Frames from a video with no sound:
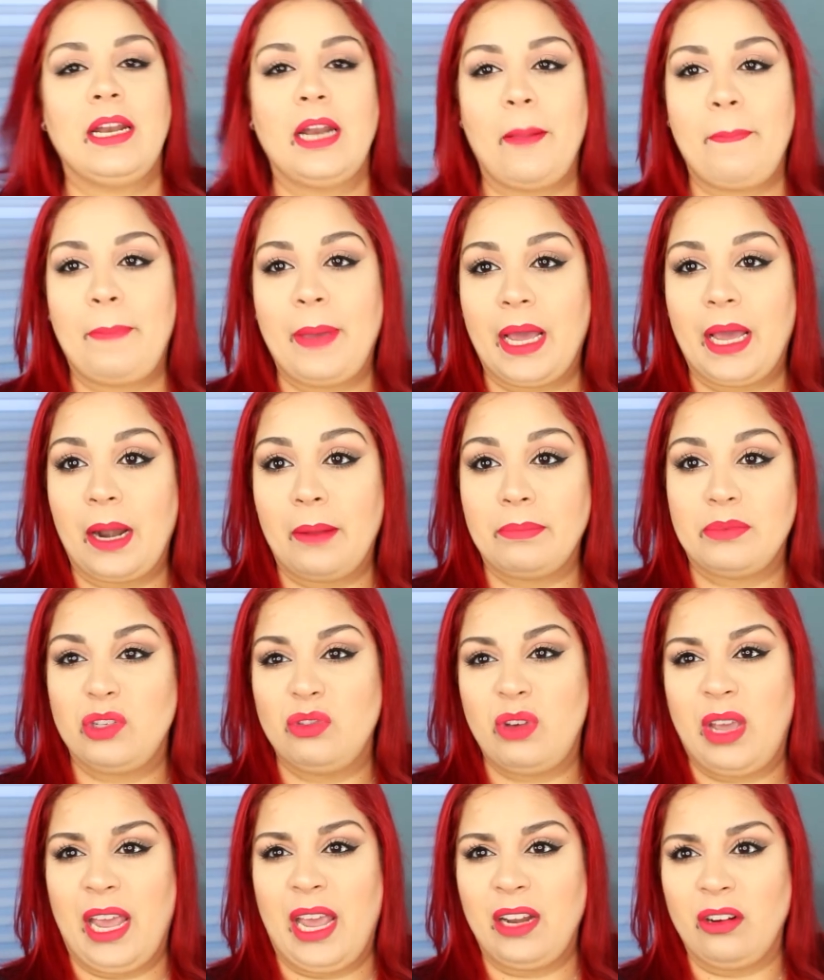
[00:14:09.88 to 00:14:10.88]
ended up picking up 2
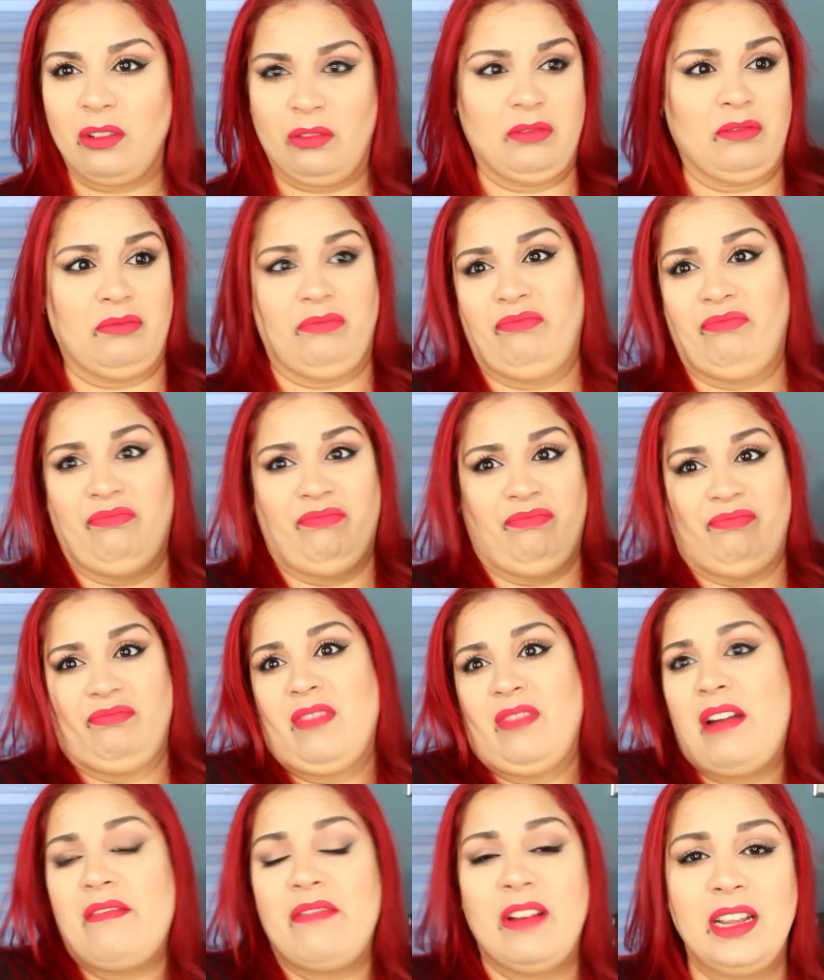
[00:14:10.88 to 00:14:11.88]
candles. I'm
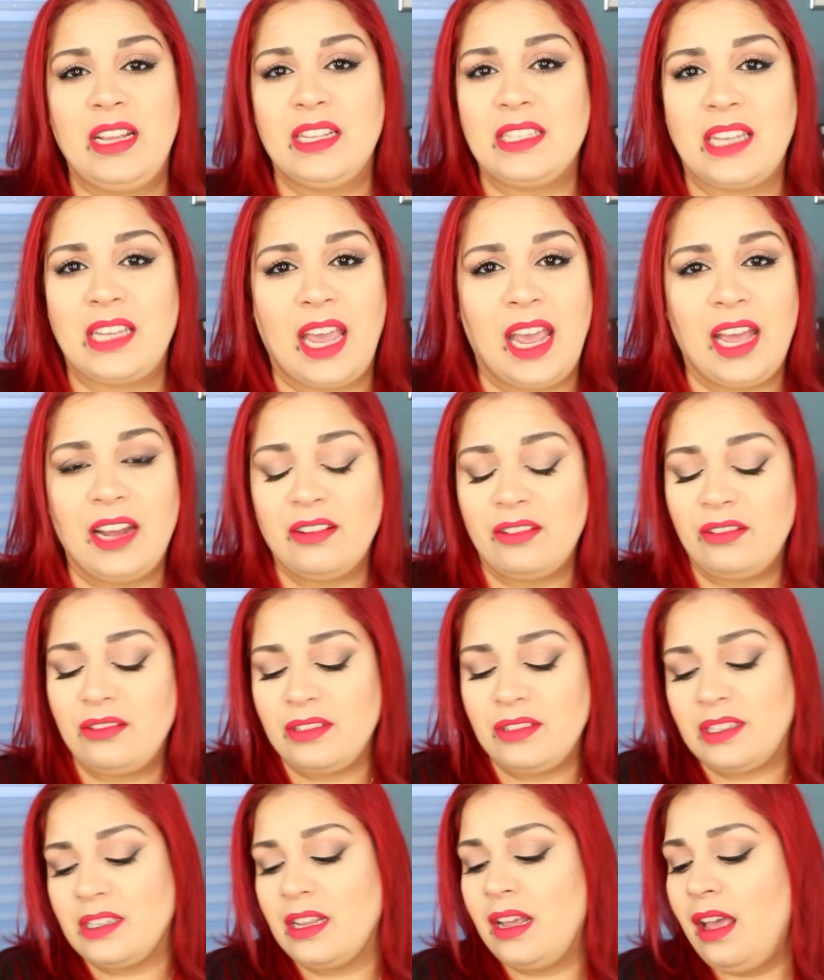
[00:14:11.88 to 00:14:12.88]
not really into
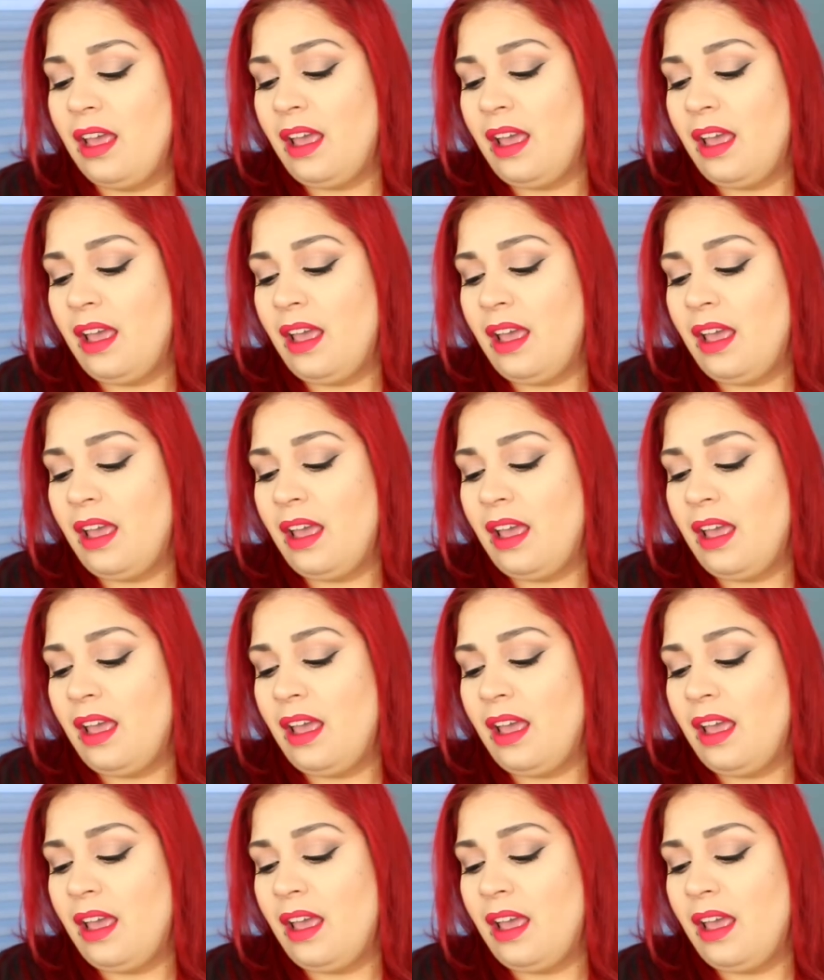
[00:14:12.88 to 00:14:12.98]
candles.